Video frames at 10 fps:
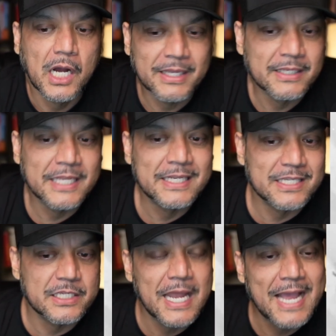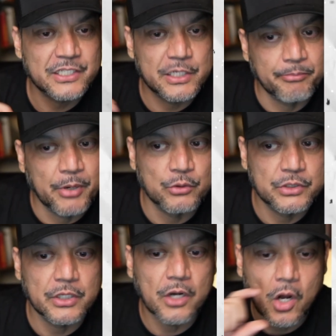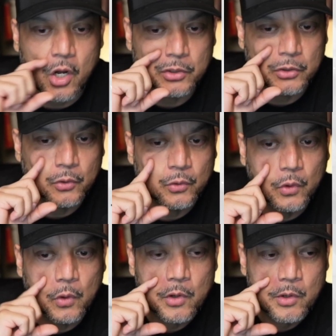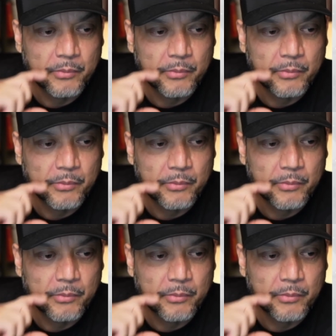And it doesn't actually post it on Google.